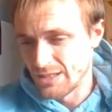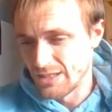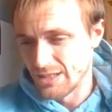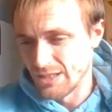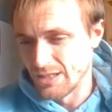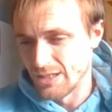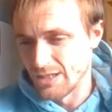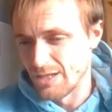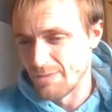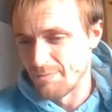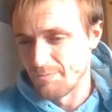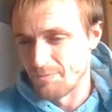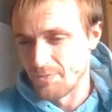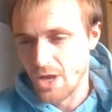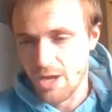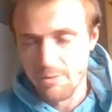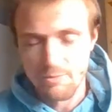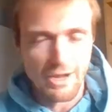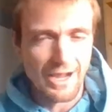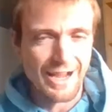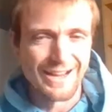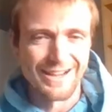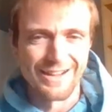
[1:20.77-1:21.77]

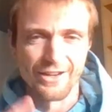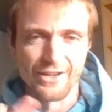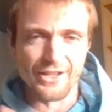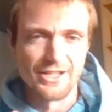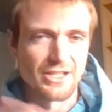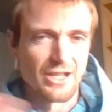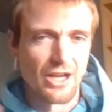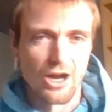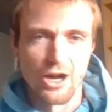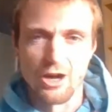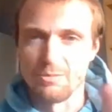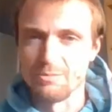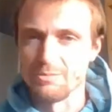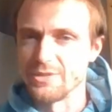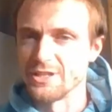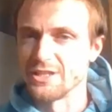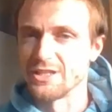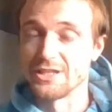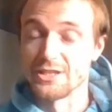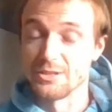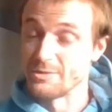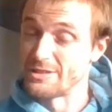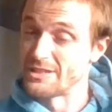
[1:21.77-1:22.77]
I can't light it up
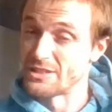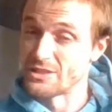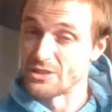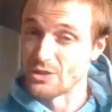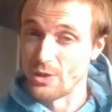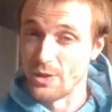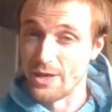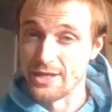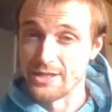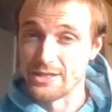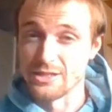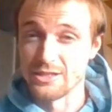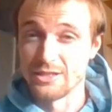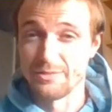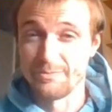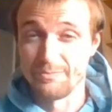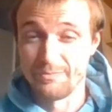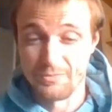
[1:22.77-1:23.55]
because I'm inside.